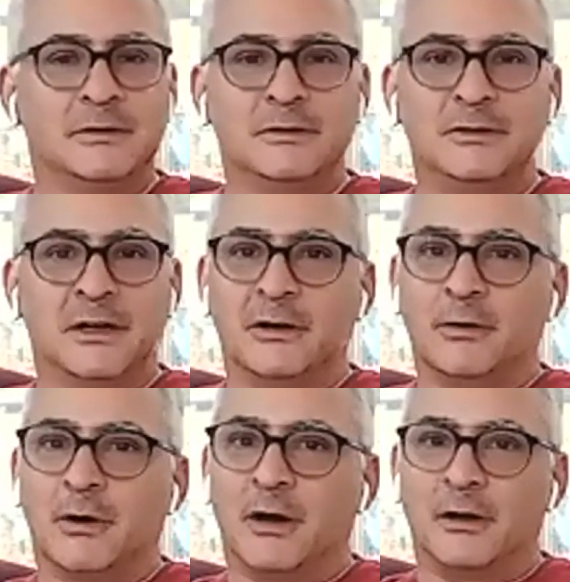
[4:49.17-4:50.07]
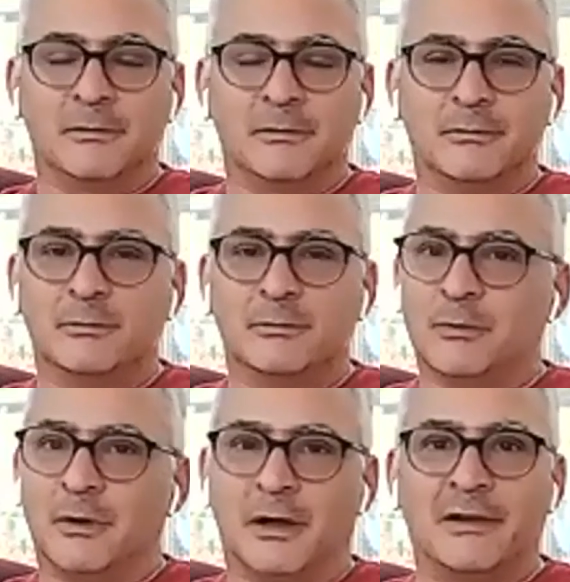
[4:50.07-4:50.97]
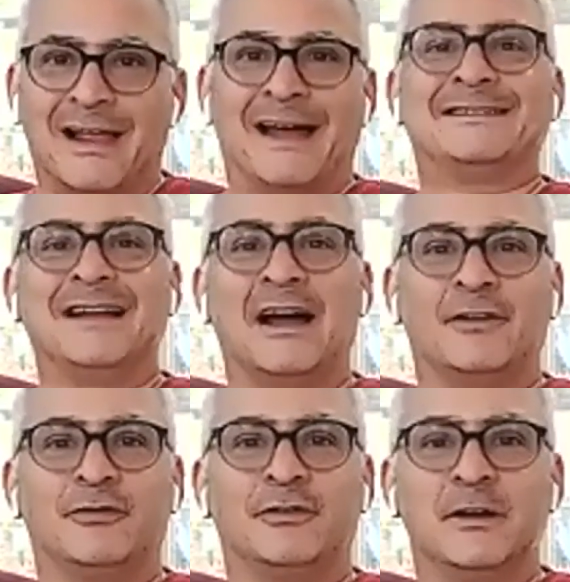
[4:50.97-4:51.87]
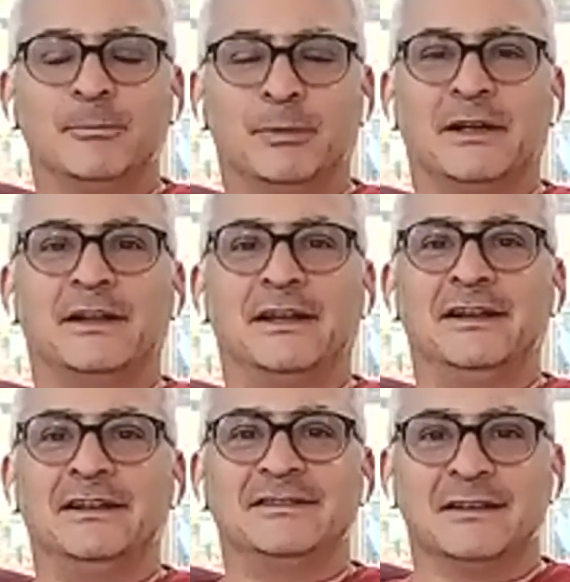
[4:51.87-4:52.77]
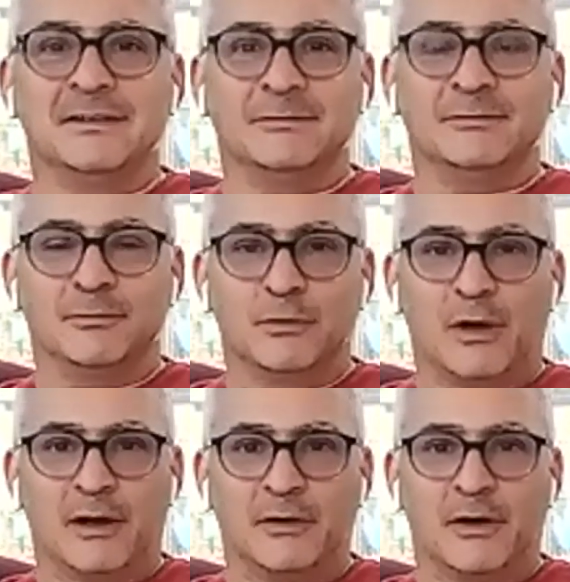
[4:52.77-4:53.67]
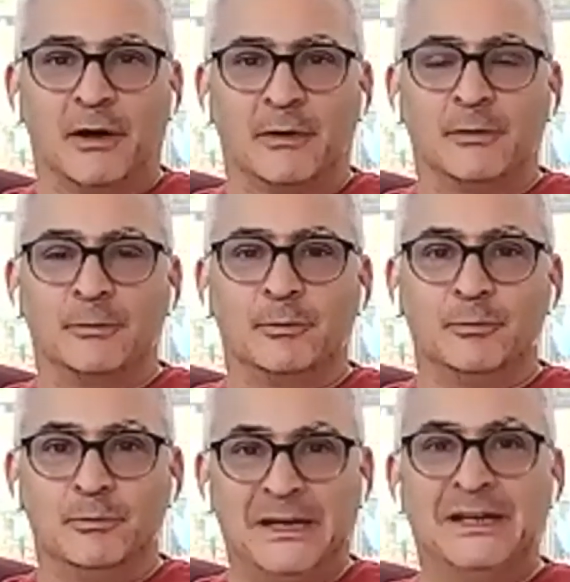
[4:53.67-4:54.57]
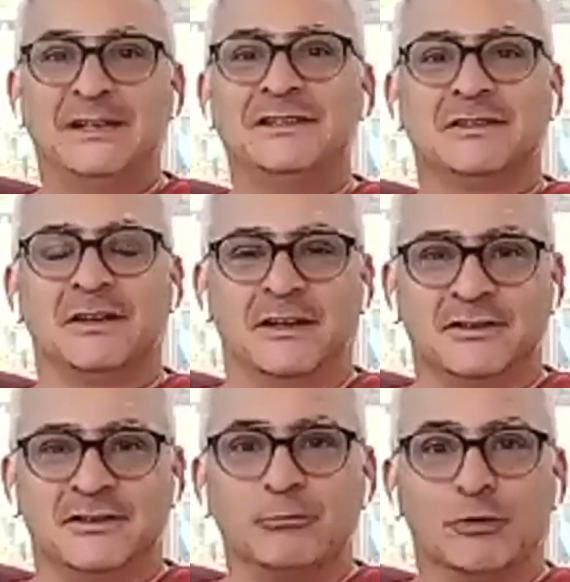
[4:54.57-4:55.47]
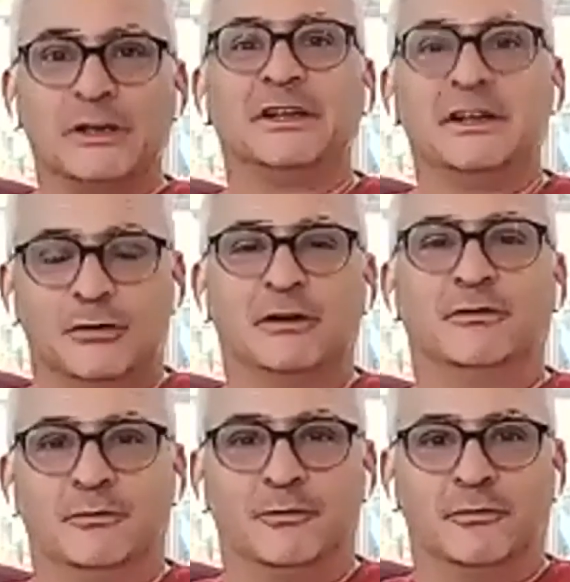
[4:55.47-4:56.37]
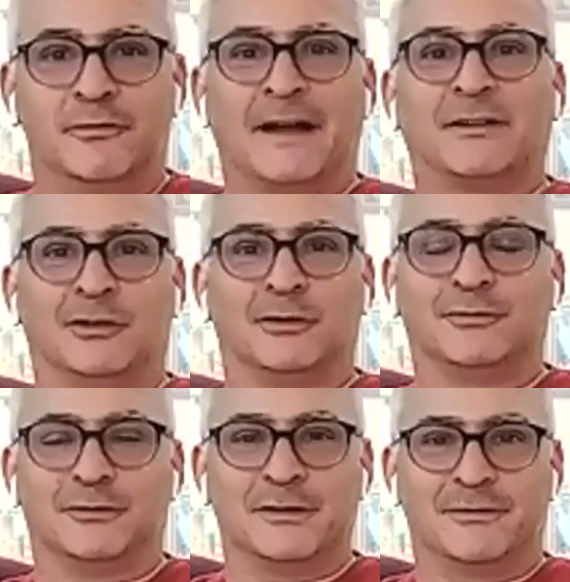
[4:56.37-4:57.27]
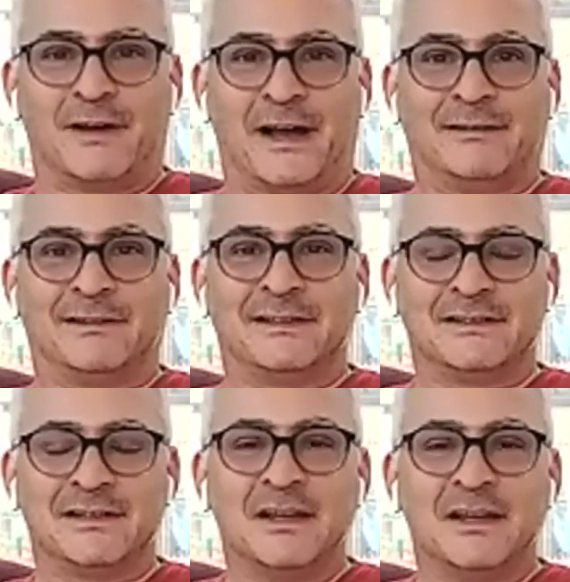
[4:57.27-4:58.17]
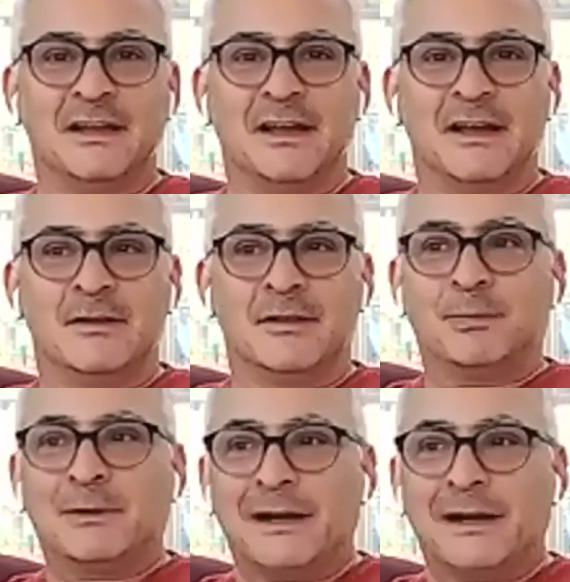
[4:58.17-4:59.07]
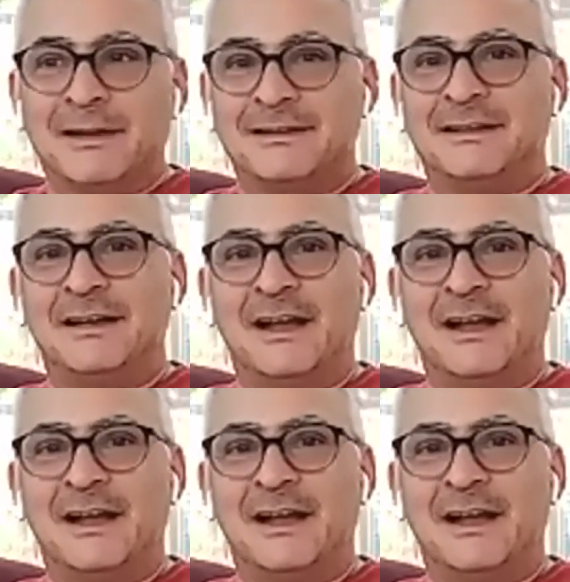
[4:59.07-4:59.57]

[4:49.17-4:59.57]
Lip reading: on a lot of stuff, but it is a means, it is a really good vector for the virus. The president has